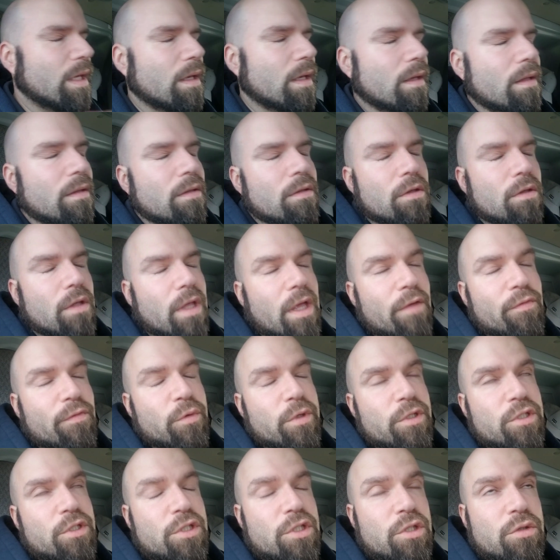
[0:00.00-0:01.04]
You'll have to
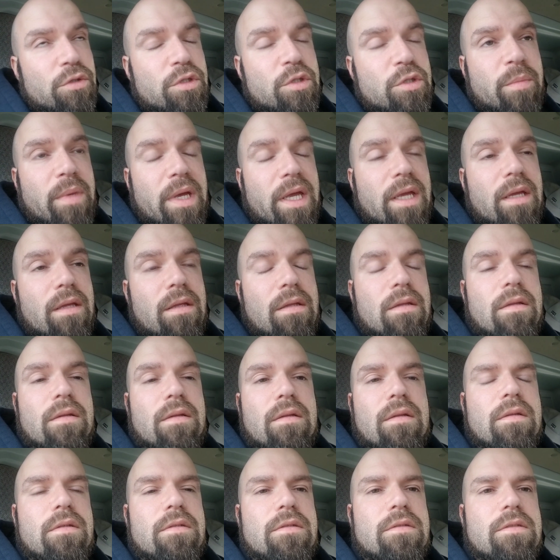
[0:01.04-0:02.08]
excuse my
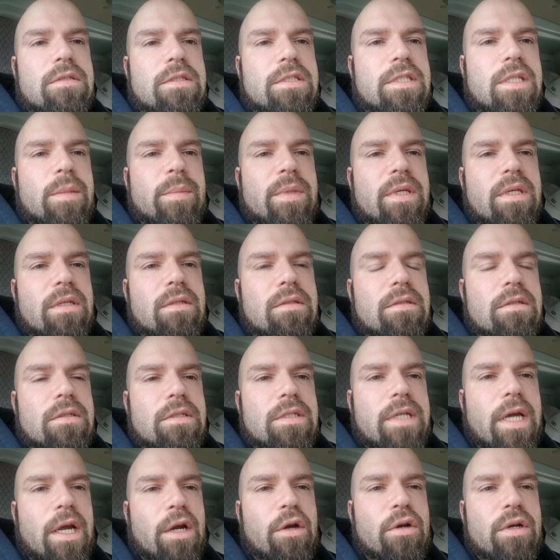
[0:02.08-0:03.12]
seeming
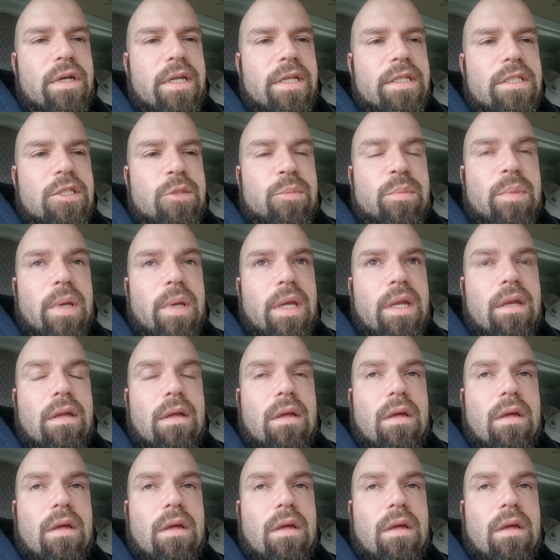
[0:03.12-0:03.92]
tiredness, but